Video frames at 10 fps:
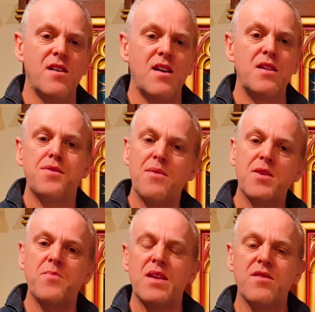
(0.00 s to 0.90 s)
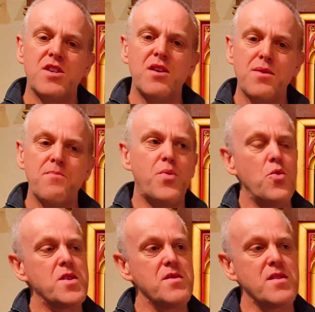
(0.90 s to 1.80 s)
And it seems to me that she's
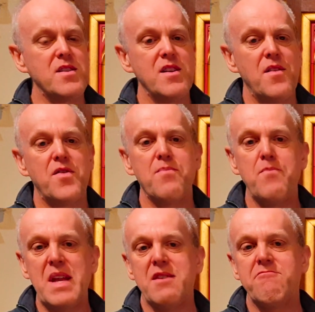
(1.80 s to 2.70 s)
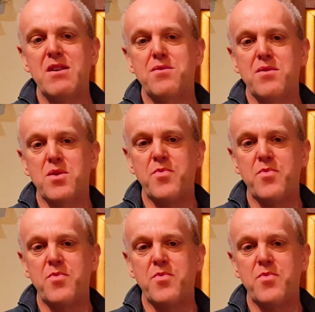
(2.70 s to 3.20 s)
important for many reasons,